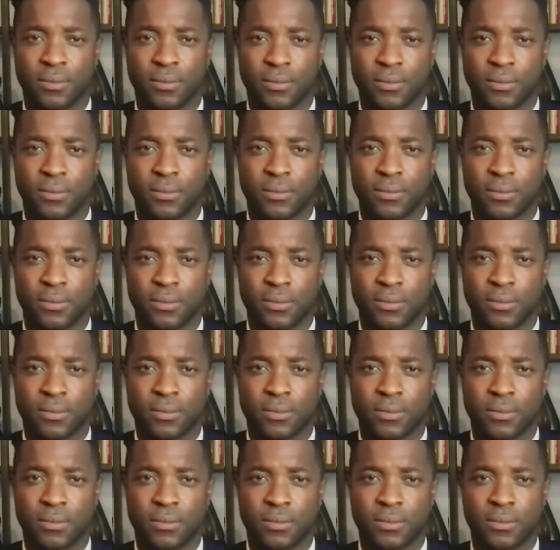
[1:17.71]

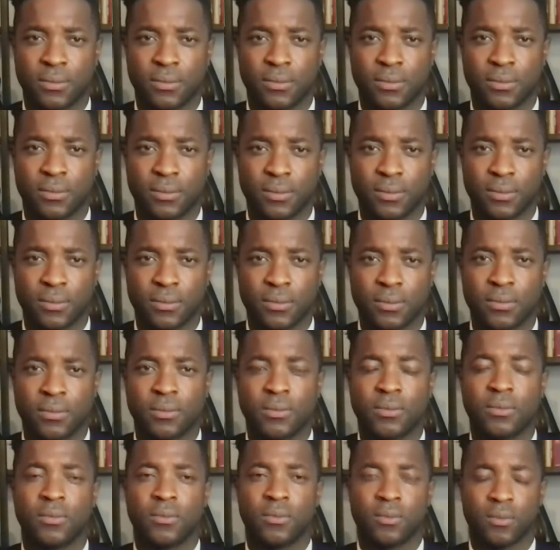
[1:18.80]

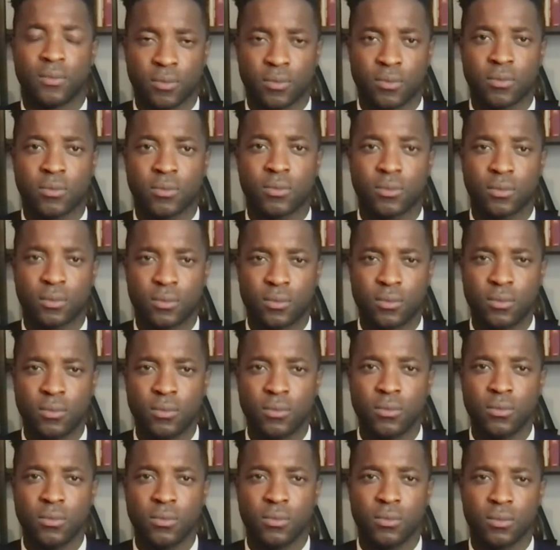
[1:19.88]

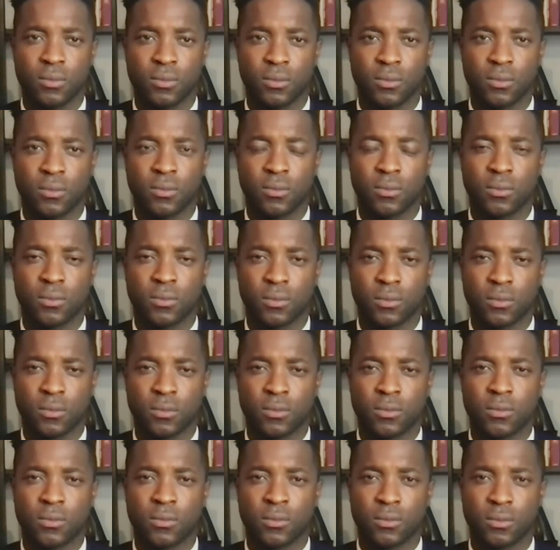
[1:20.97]

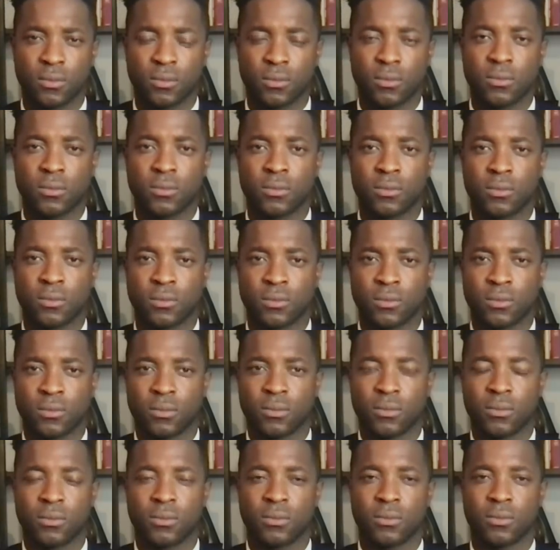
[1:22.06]

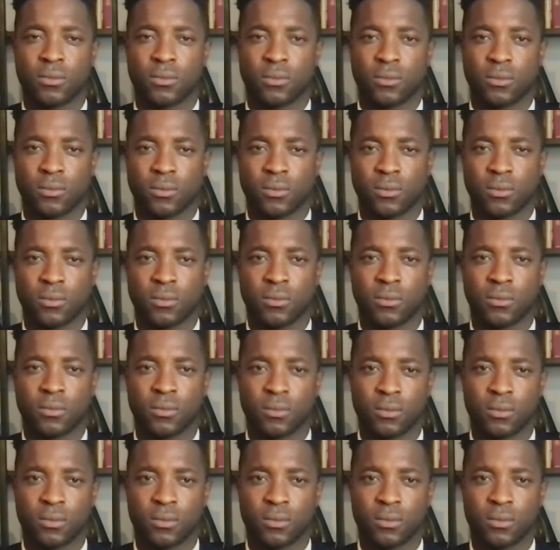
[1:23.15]
[no speech]